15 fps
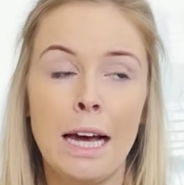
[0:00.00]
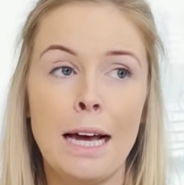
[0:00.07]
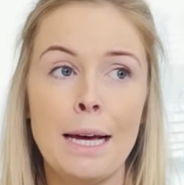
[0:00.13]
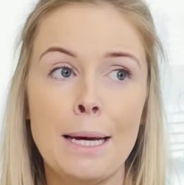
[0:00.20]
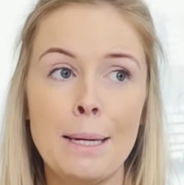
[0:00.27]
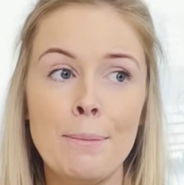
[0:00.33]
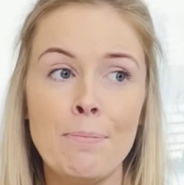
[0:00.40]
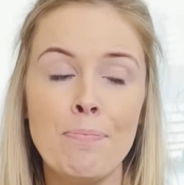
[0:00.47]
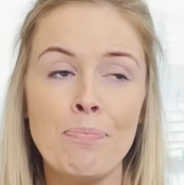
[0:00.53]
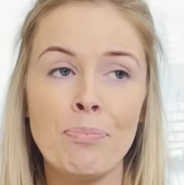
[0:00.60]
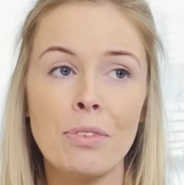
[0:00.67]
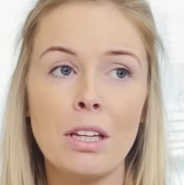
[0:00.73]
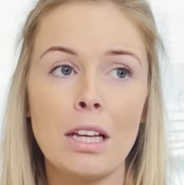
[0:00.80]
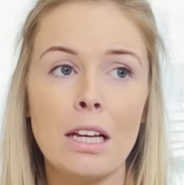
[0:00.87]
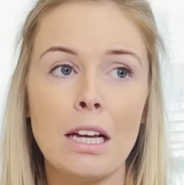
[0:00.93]

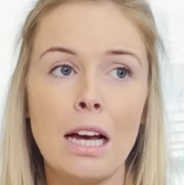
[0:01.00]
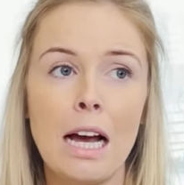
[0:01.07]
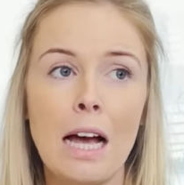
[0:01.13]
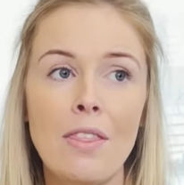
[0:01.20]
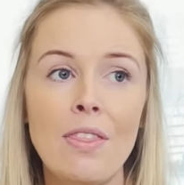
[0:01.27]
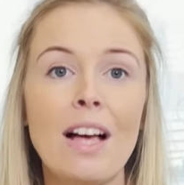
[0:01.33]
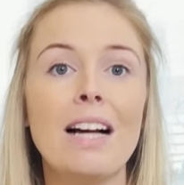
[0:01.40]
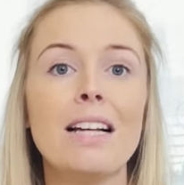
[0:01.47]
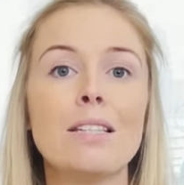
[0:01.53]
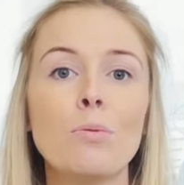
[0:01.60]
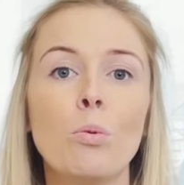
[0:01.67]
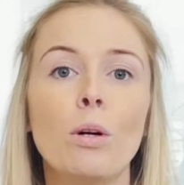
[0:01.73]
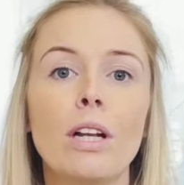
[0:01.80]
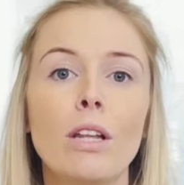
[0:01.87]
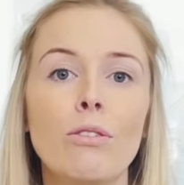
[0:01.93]
And that's
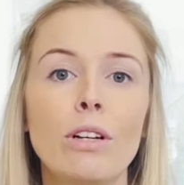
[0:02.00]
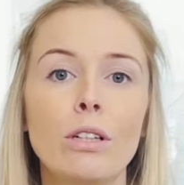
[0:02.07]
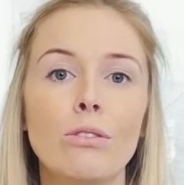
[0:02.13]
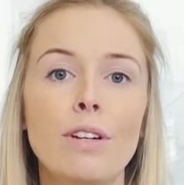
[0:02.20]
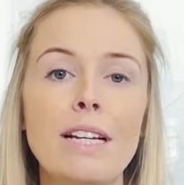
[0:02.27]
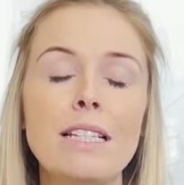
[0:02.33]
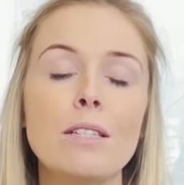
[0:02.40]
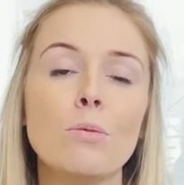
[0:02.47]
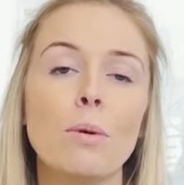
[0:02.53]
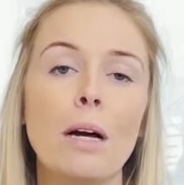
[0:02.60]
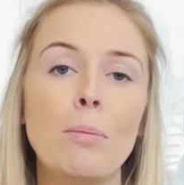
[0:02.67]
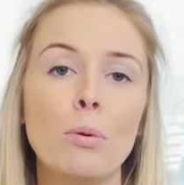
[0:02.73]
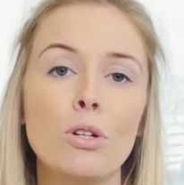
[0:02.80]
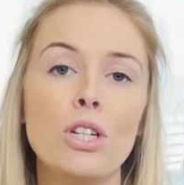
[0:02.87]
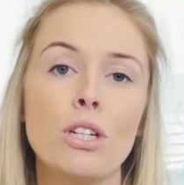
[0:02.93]
one of the real reasons
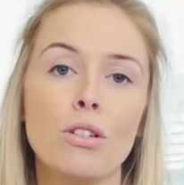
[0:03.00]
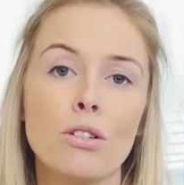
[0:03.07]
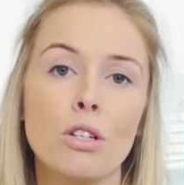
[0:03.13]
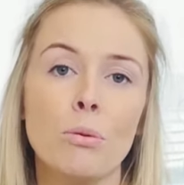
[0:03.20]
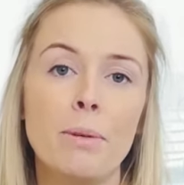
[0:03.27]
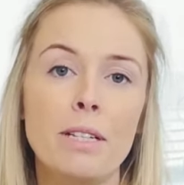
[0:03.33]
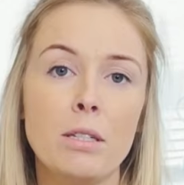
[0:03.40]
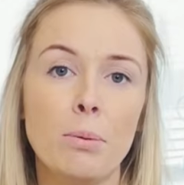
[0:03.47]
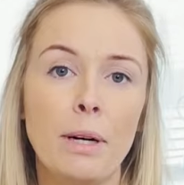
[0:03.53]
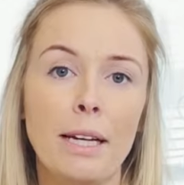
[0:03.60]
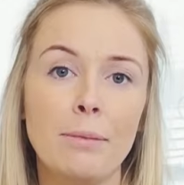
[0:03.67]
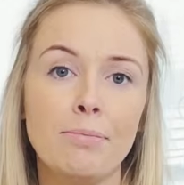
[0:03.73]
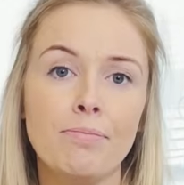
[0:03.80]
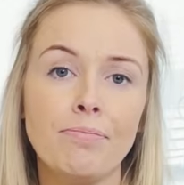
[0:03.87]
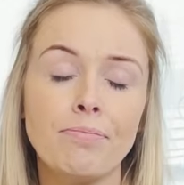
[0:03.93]
why budget does come into it.